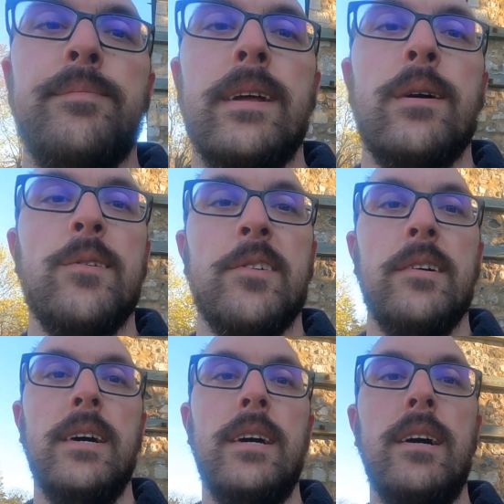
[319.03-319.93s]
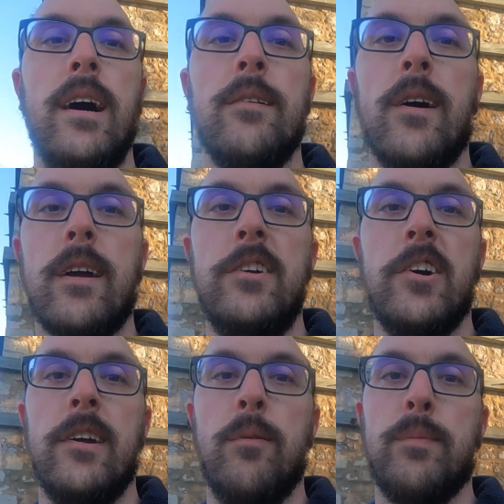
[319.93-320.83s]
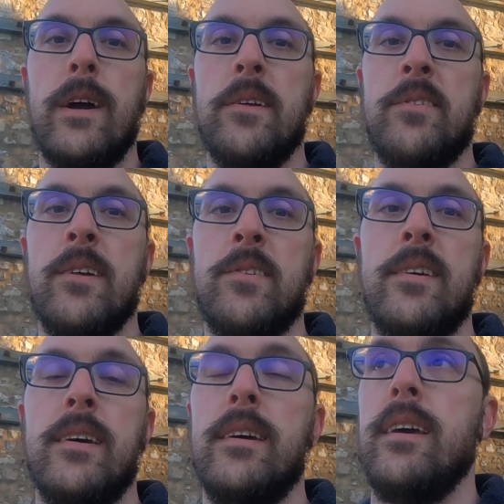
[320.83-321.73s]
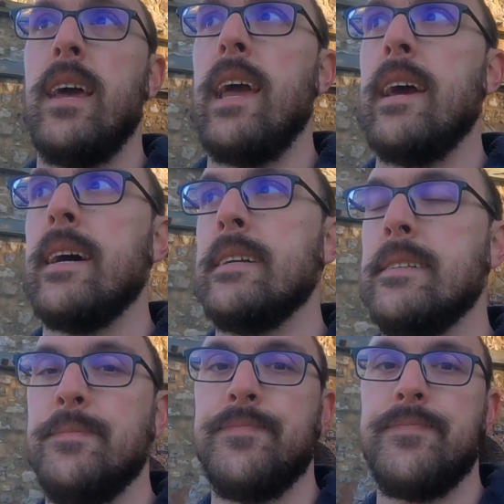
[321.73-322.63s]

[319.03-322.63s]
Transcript: You know, as a longer drawn out process, and